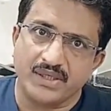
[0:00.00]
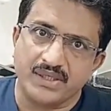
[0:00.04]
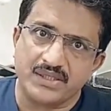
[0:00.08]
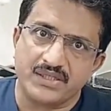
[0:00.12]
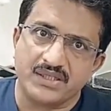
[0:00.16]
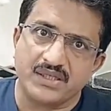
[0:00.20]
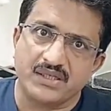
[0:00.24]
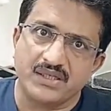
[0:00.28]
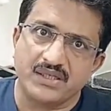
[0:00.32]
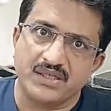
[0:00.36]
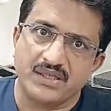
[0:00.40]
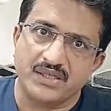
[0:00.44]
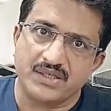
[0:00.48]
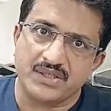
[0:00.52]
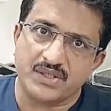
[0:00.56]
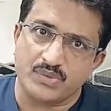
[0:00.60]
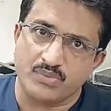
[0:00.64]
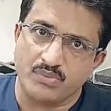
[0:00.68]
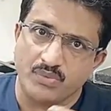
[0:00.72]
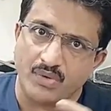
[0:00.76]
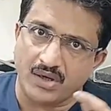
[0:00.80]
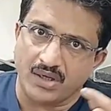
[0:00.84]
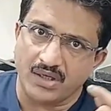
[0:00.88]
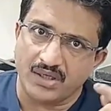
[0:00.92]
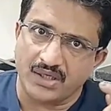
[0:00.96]
Basically a
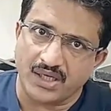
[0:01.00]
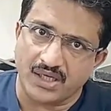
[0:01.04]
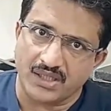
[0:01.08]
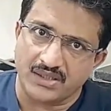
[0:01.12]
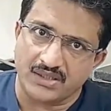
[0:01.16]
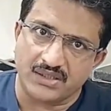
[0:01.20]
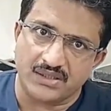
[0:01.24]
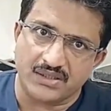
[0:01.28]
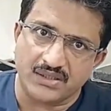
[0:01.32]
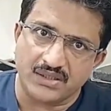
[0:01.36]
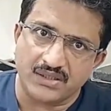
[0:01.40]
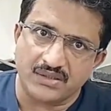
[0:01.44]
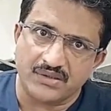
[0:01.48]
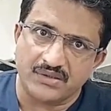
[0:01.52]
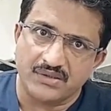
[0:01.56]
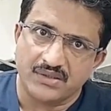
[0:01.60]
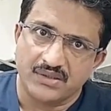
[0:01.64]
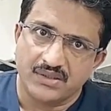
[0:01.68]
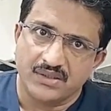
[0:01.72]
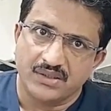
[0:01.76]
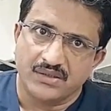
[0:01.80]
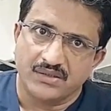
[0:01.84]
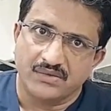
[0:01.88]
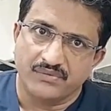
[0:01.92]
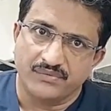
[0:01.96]
small catheter
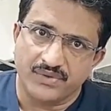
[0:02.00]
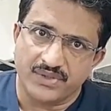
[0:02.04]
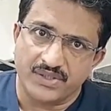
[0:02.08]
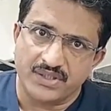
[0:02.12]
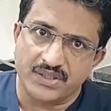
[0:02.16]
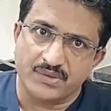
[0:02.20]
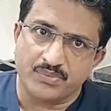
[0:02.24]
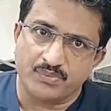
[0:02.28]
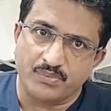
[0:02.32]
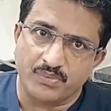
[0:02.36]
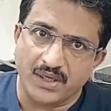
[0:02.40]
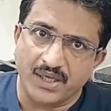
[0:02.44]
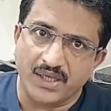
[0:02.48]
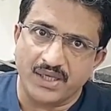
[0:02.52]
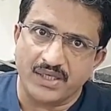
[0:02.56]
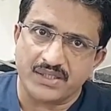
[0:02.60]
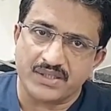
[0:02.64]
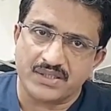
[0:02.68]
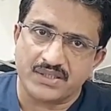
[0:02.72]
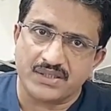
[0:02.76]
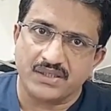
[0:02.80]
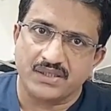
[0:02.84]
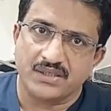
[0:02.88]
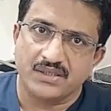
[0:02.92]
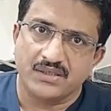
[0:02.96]
which is
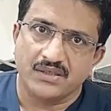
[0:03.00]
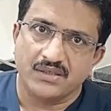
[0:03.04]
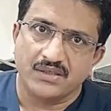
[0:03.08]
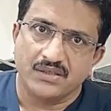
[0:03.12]
placed